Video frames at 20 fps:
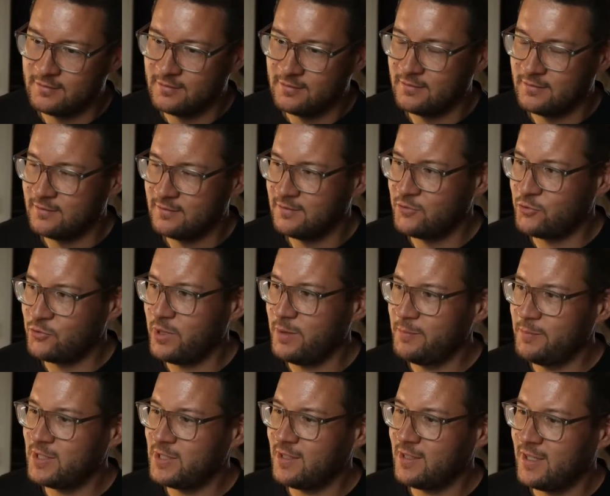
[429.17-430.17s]
Stream
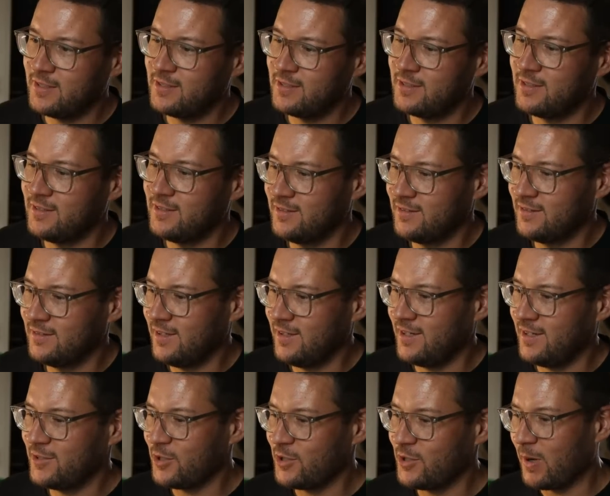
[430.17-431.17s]
starts, then I
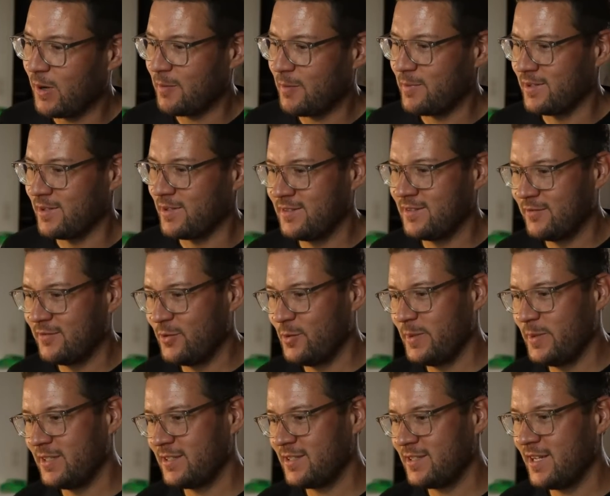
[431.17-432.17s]
show up a few
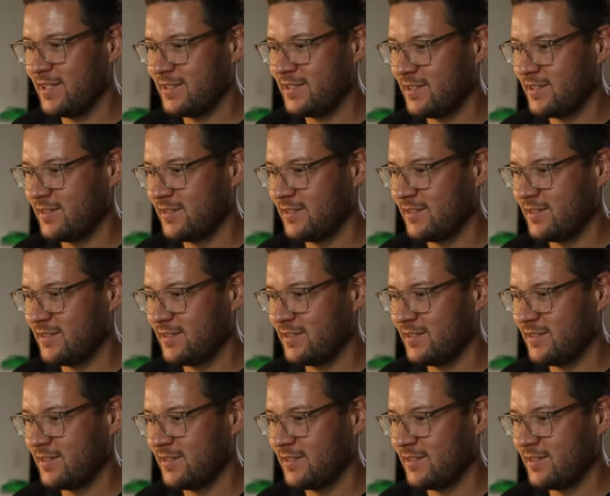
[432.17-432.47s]
minutes later.